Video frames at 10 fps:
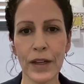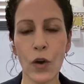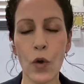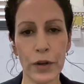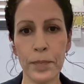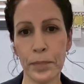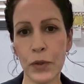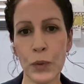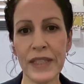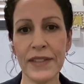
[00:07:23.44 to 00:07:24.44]
or
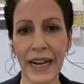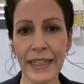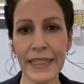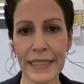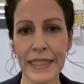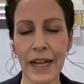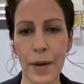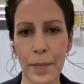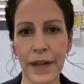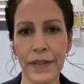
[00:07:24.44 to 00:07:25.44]
between Zaidi
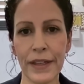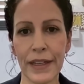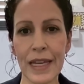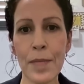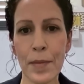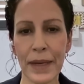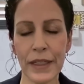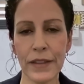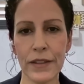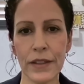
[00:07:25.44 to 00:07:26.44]
Islam and the
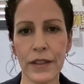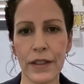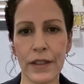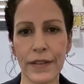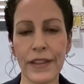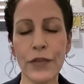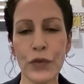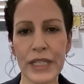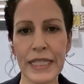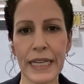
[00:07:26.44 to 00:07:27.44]
Imamate, the
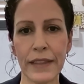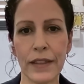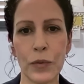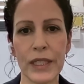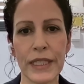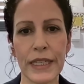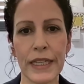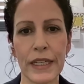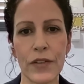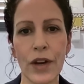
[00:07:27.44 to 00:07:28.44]
different sect that we
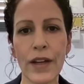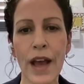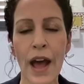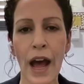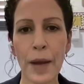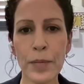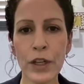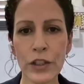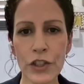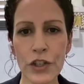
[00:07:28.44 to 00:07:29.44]
see in Iran, I'm
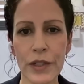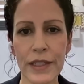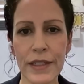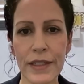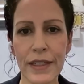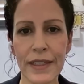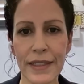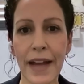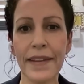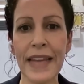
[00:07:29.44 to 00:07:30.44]
not sure
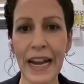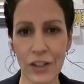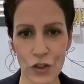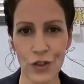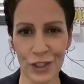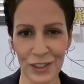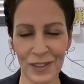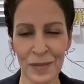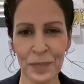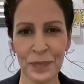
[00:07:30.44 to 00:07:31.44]
it's that natural.